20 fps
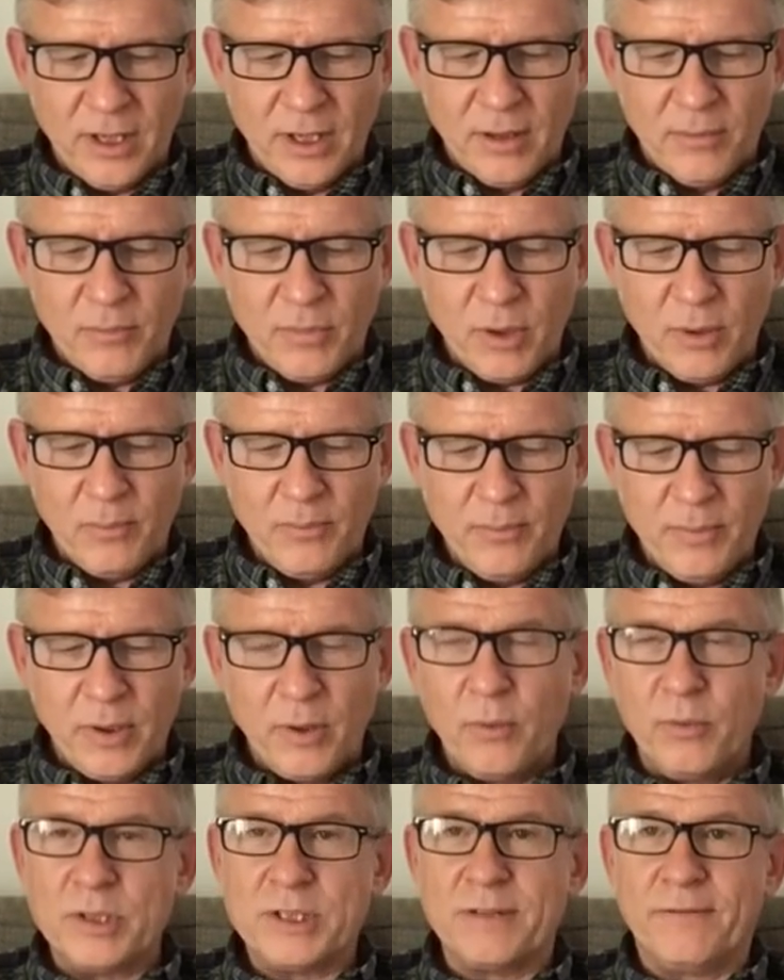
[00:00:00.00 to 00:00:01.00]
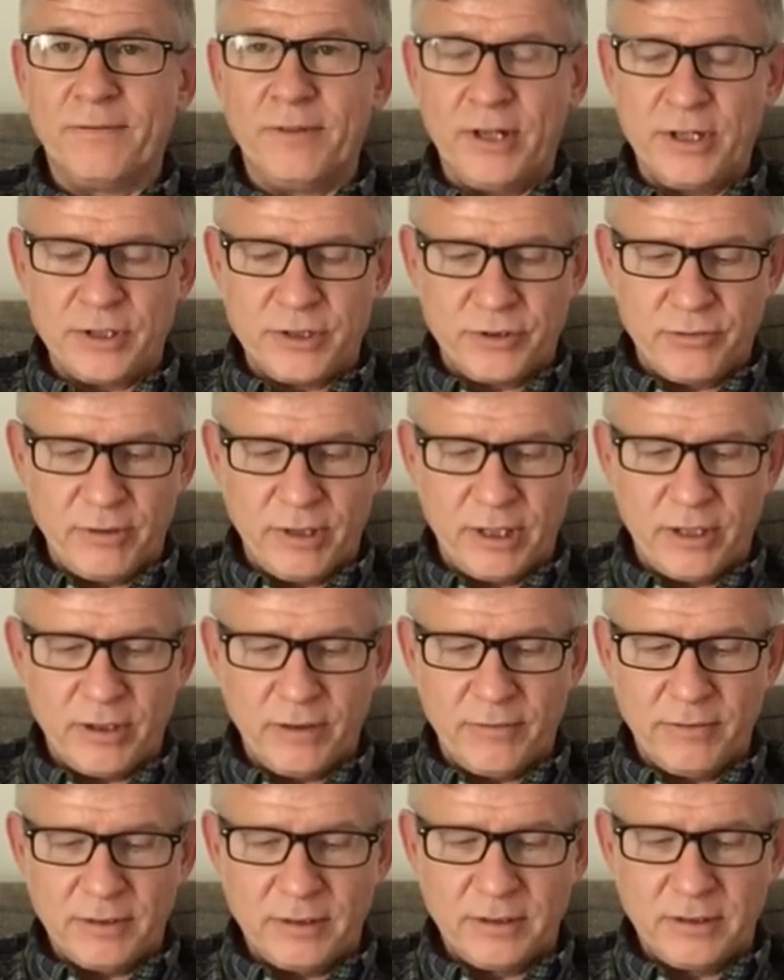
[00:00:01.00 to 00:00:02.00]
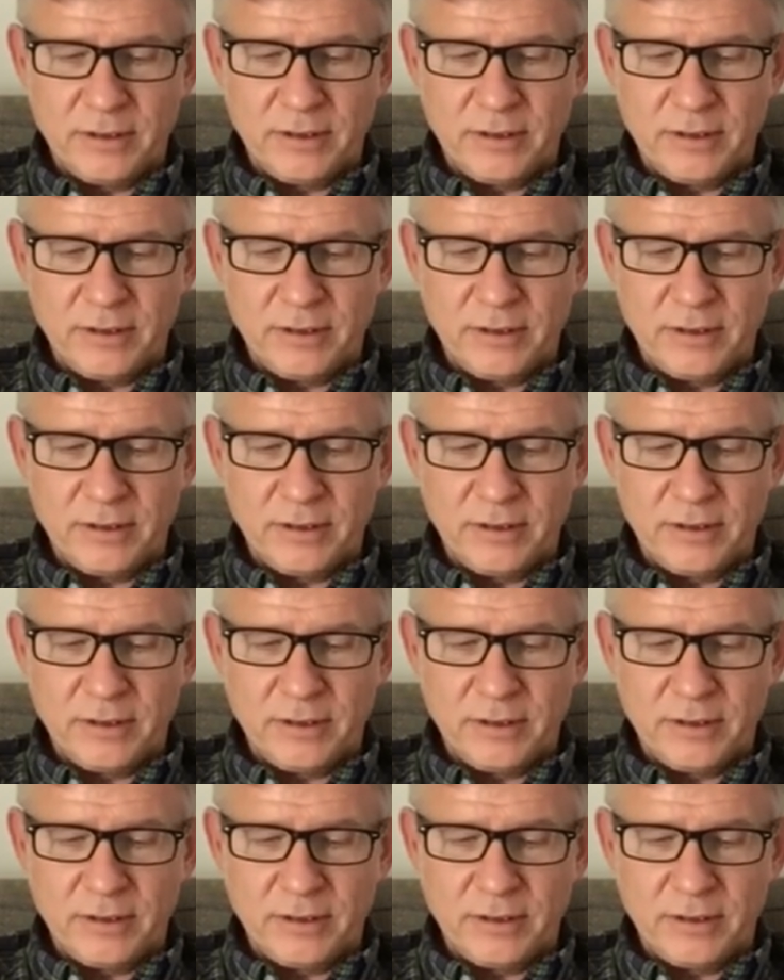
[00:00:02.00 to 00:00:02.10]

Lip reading: Mum was the first to recover.